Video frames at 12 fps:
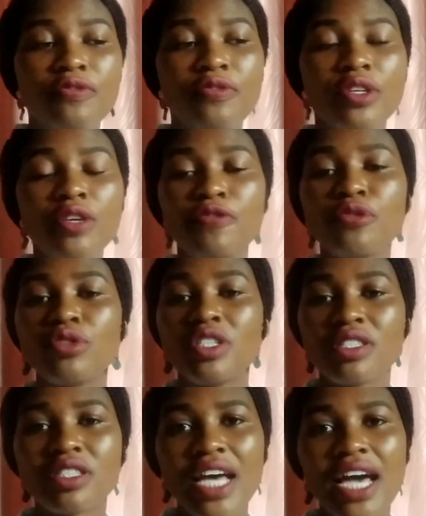if you
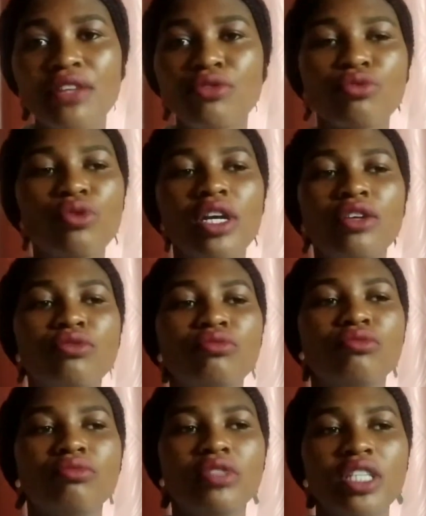decide to go and
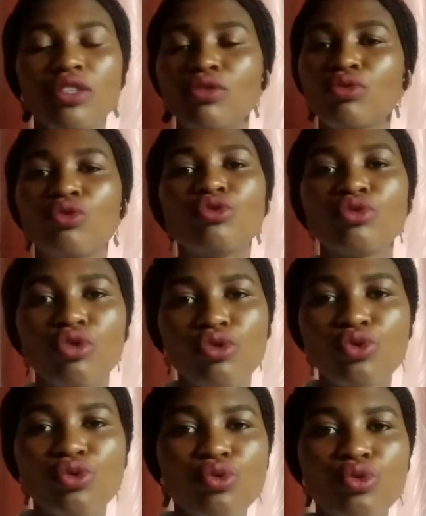just go to your
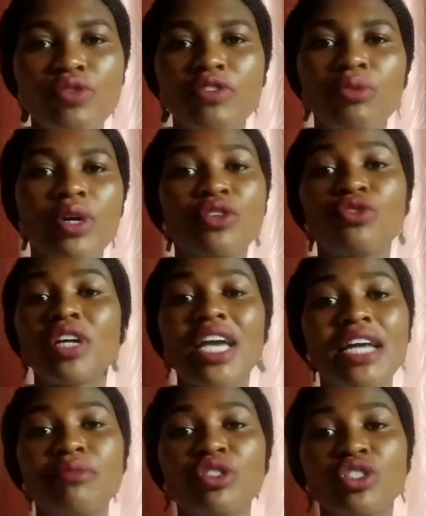school even when you don't
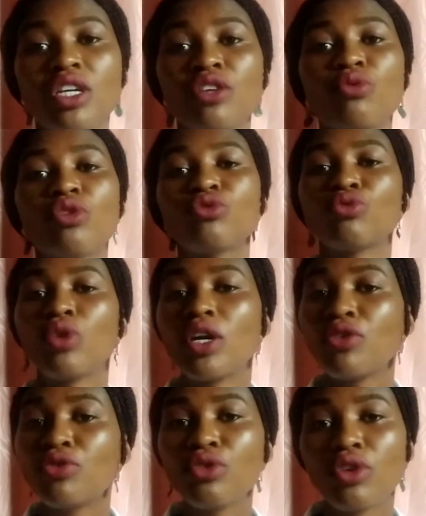get admission and you want to go
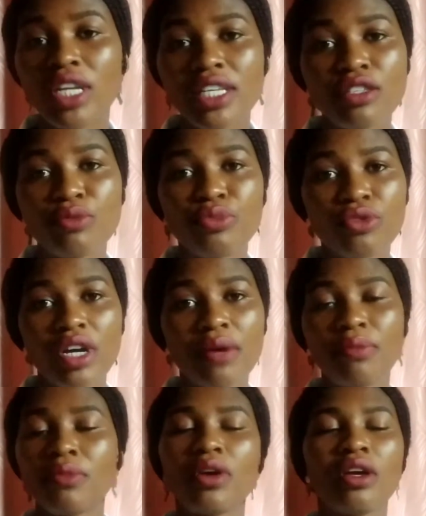and do your nursing program.
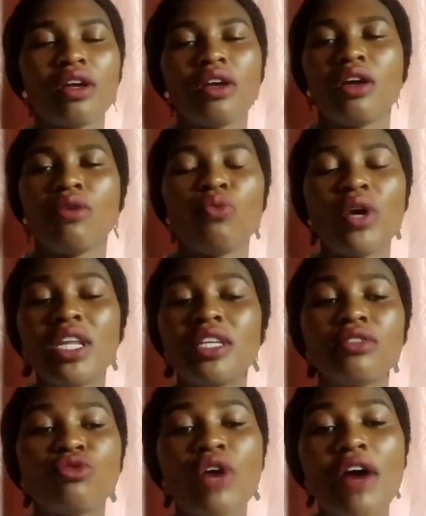When
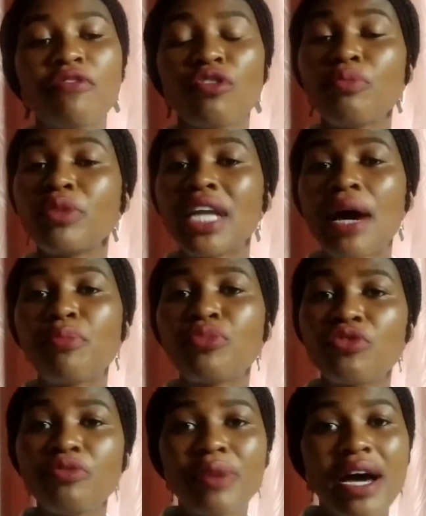you have not been
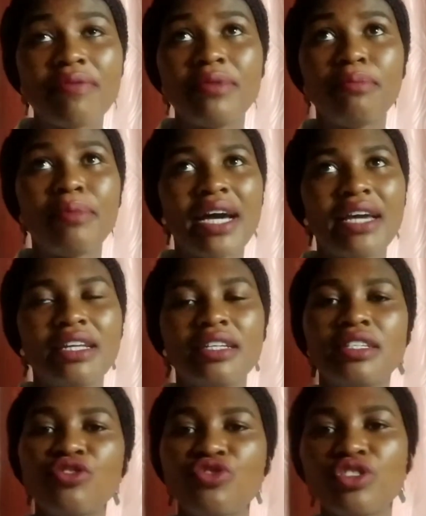approved by the
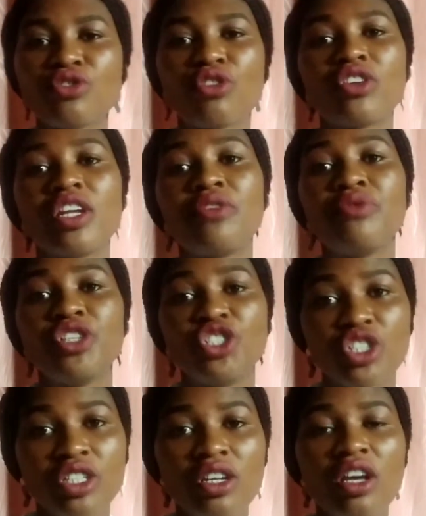district or the
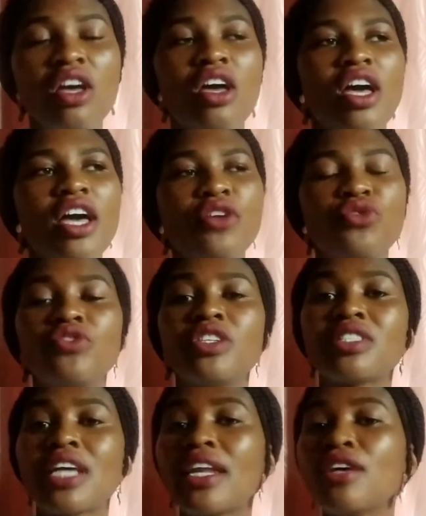region, and you've
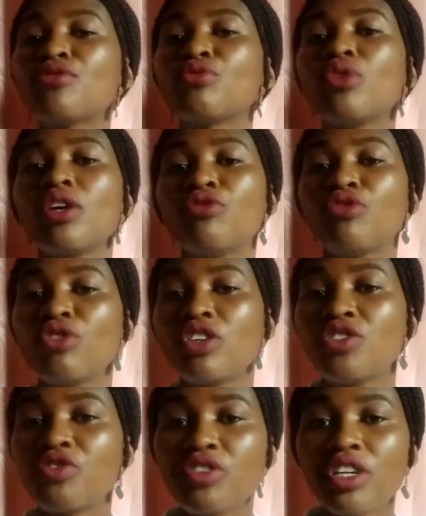decided to go and do your
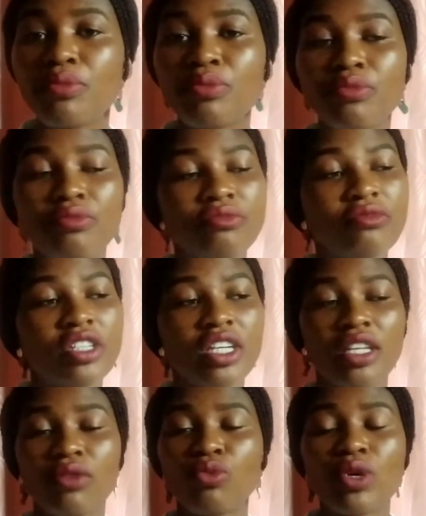degree
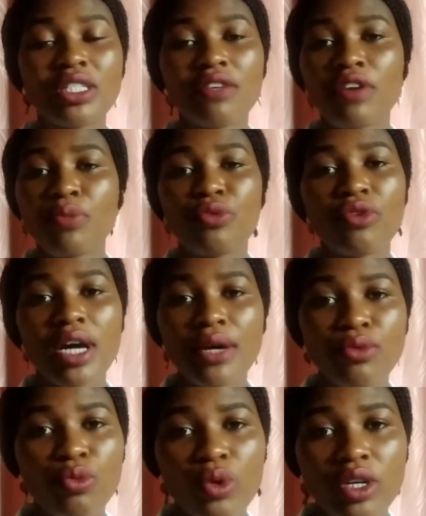in whatever program
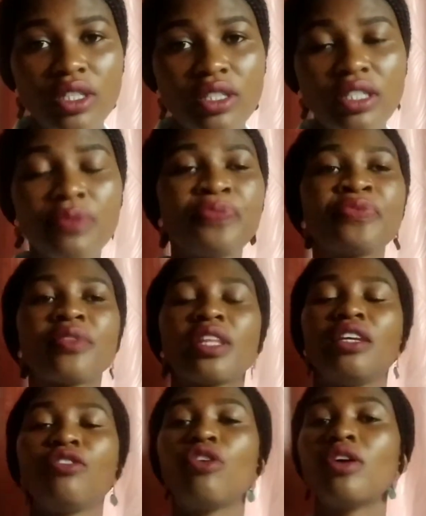you want,
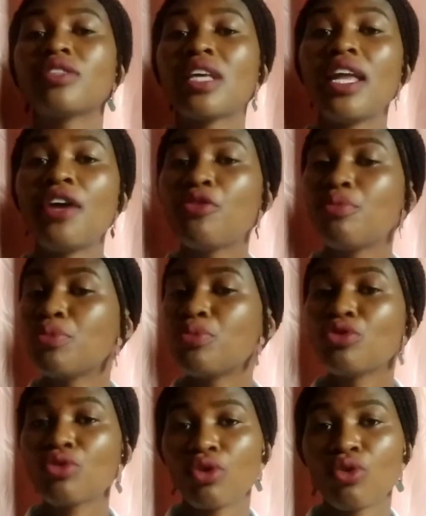your salary will be
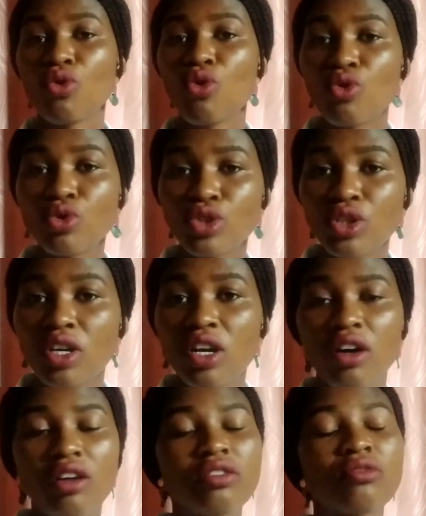put on hold
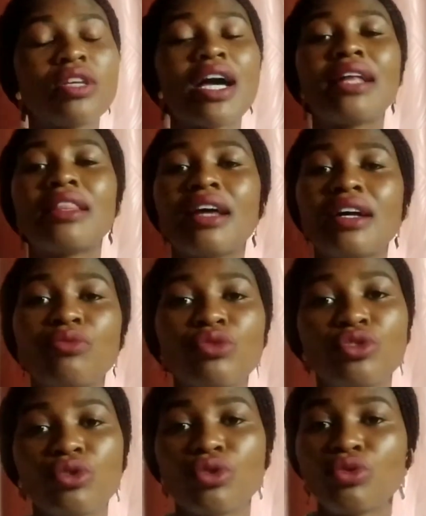until you are done
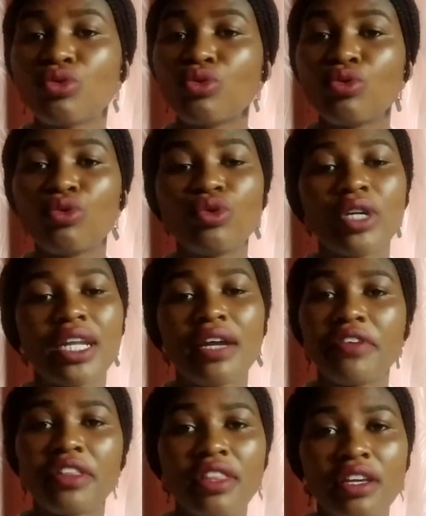with your school and
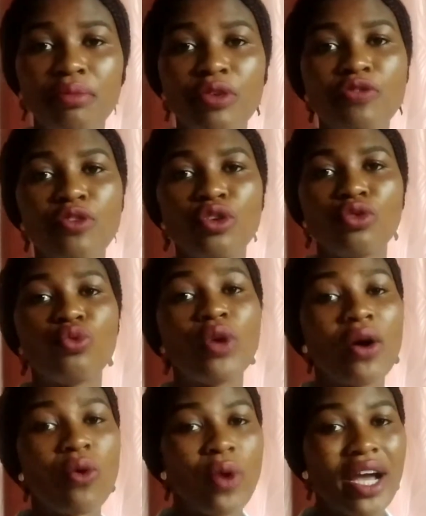everything before you go
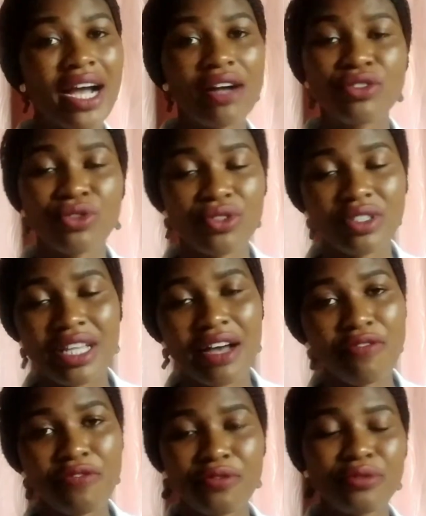and work out your
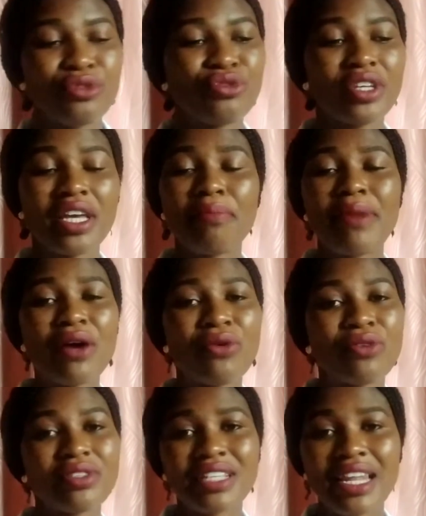stuff to get back
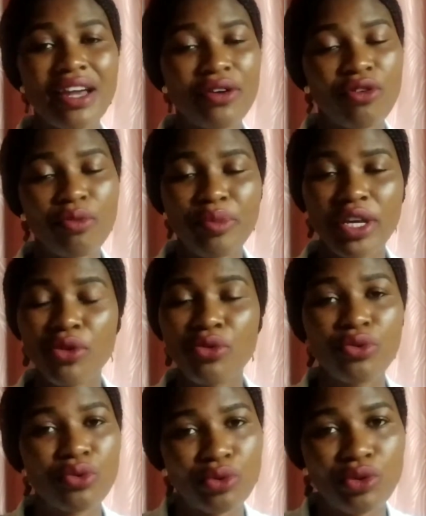on salary or
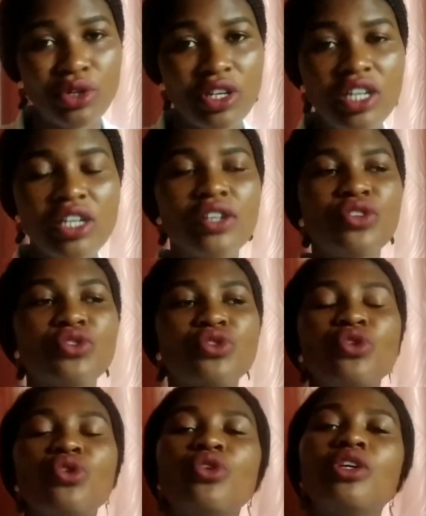payroll.
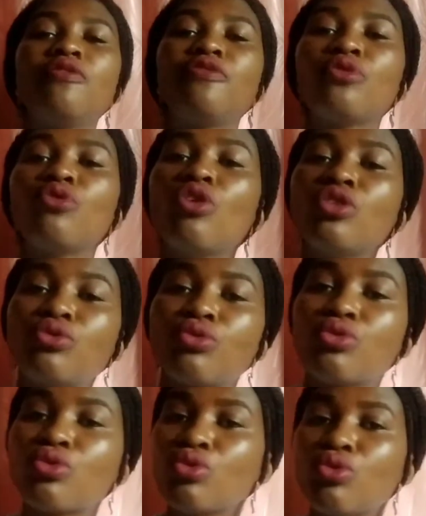So if you go to
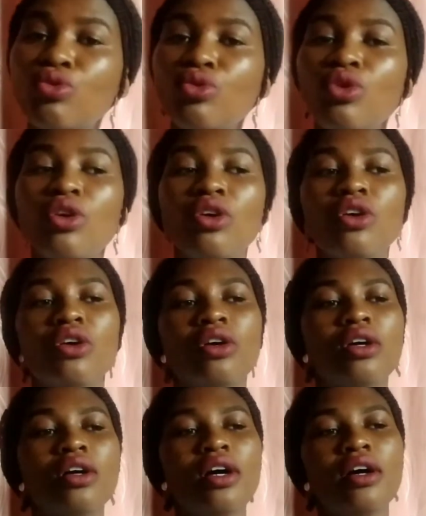school
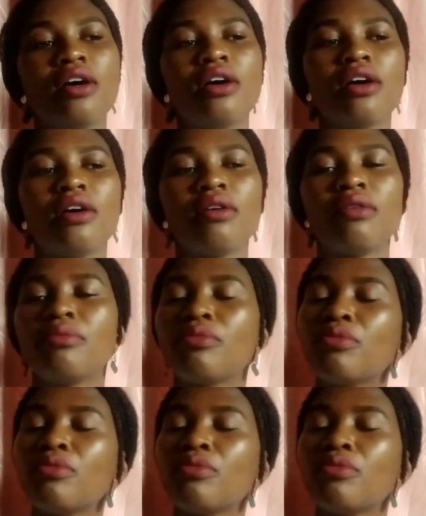at